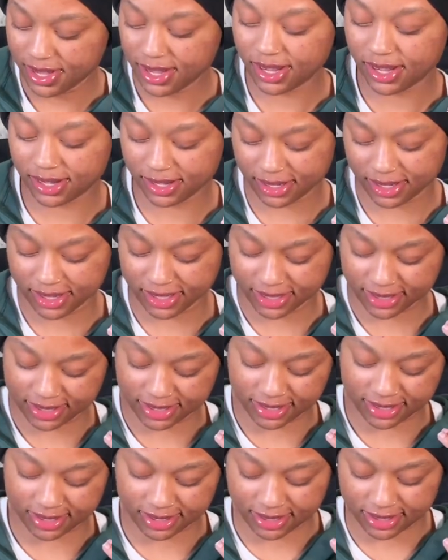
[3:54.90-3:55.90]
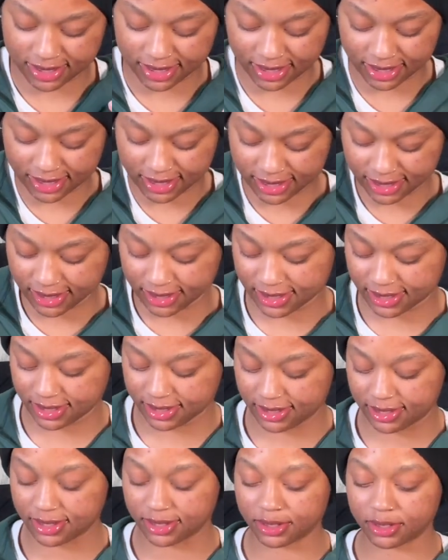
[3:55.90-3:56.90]
Oh yes, this is
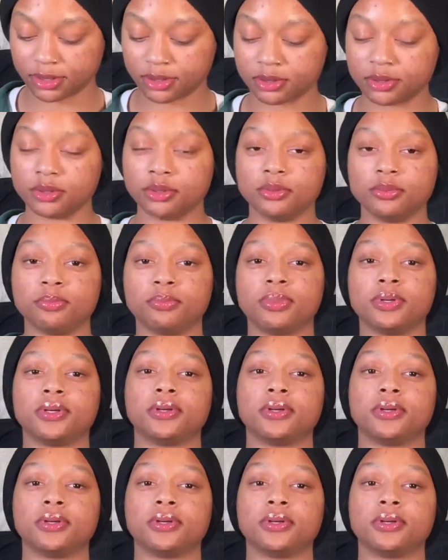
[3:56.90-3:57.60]
dope.